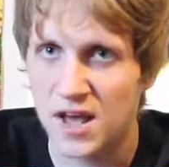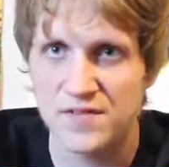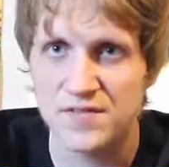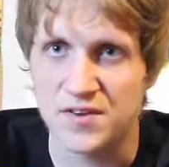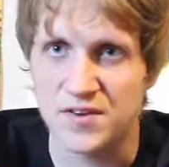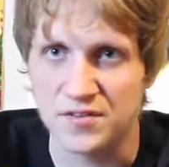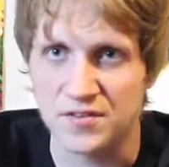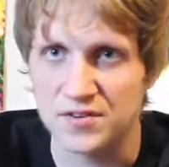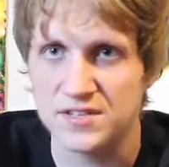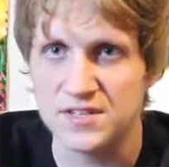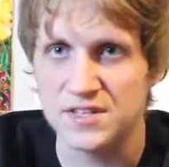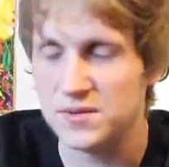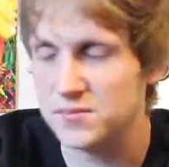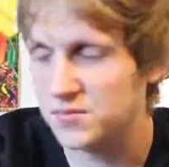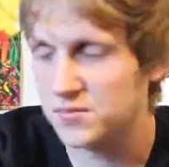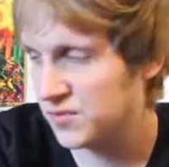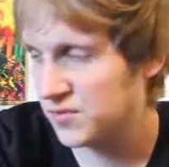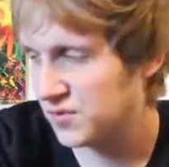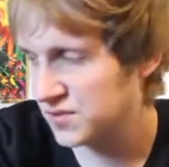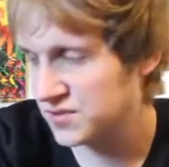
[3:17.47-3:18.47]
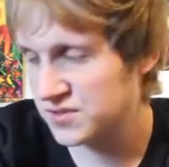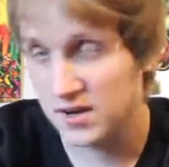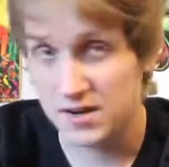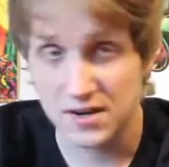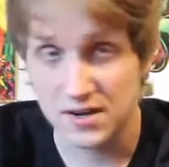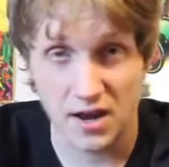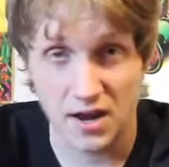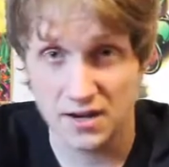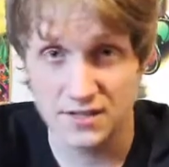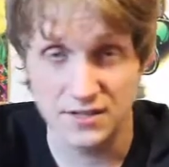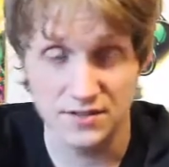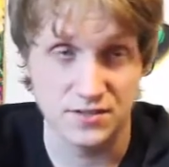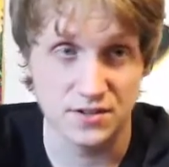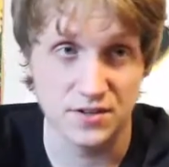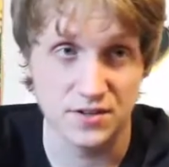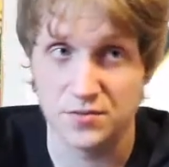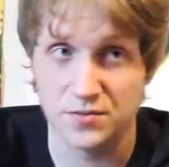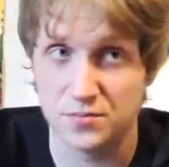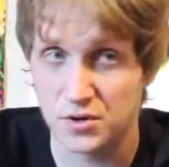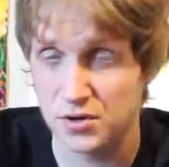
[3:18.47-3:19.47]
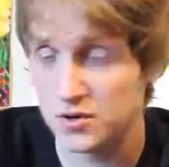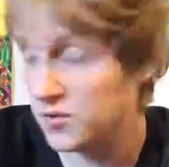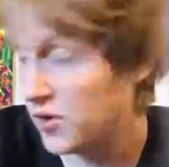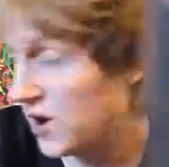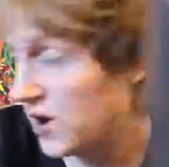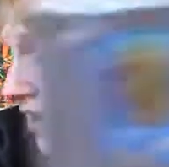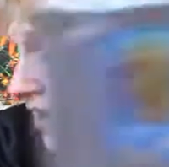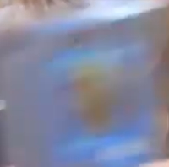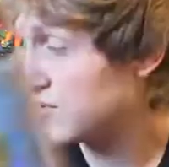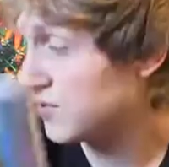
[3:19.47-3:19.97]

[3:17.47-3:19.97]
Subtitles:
I've never seen it before, so I'd consider it pretty rare.